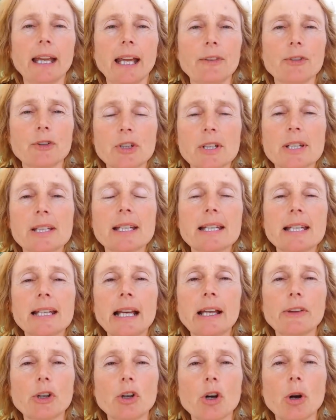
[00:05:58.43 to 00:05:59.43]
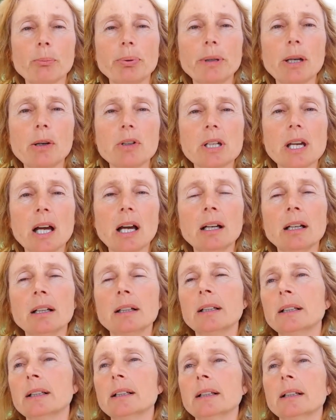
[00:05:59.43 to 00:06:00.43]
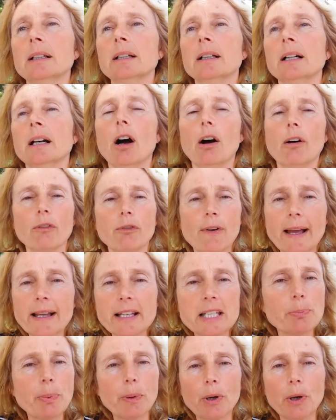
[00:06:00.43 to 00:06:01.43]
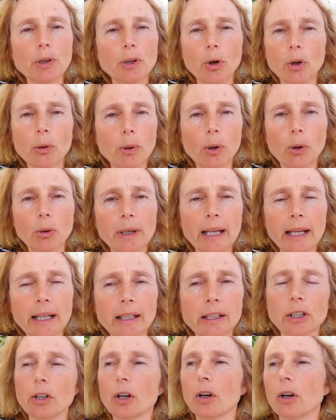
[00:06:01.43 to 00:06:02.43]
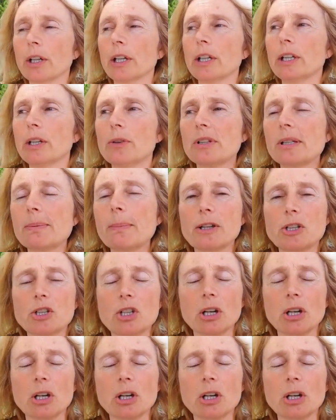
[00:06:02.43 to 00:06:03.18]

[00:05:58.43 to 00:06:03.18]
If you're just sitting at the computer on Facebook all morning, you're not going to use much